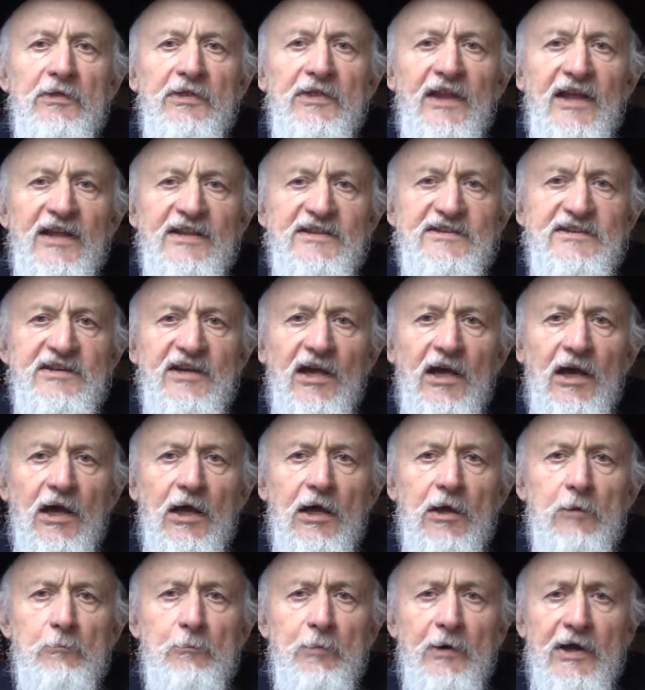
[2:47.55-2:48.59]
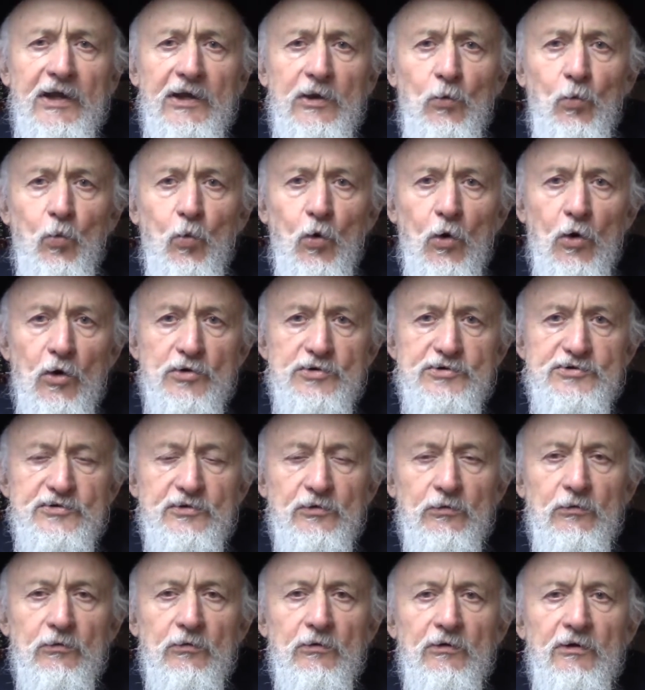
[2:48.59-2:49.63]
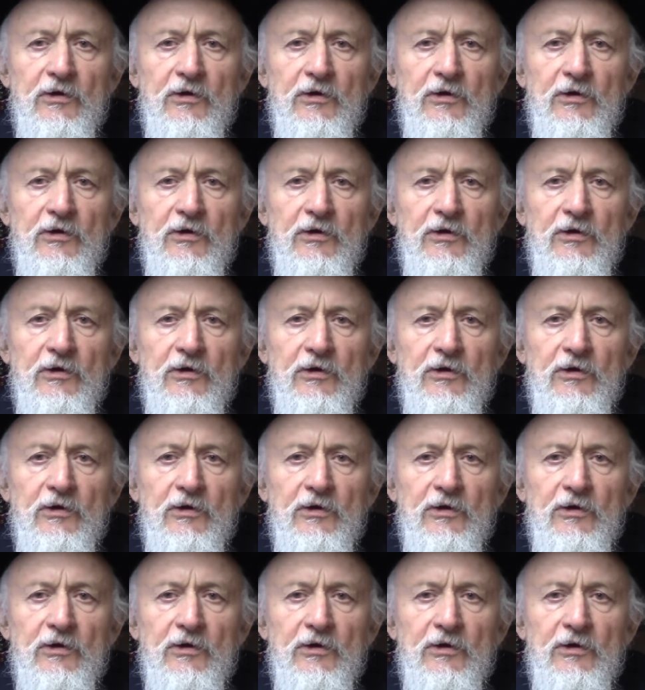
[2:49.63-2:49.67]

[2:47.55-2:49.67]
Nazi-occupied Warsaw